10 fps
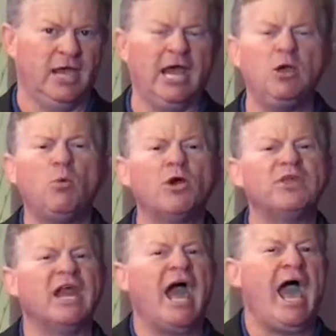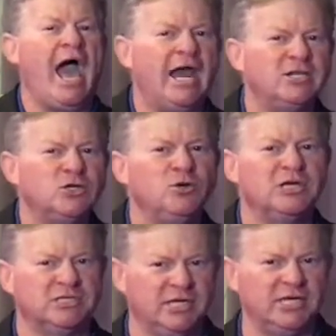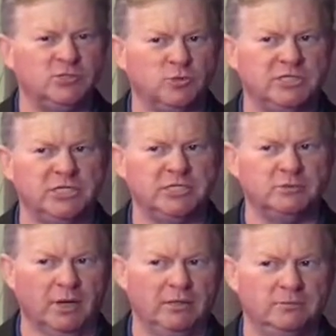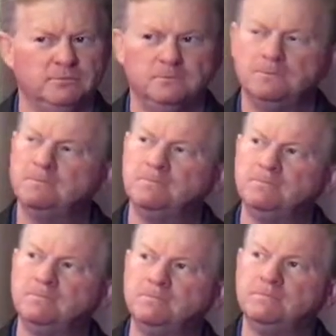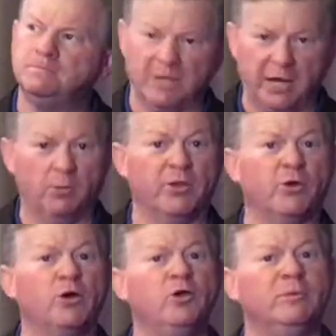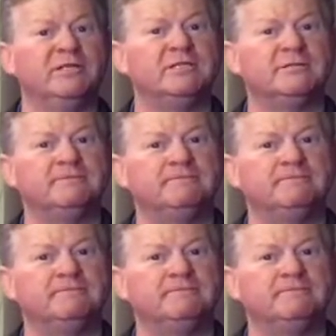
anywhere that attitude exists, which is, well, anywhere there are humans,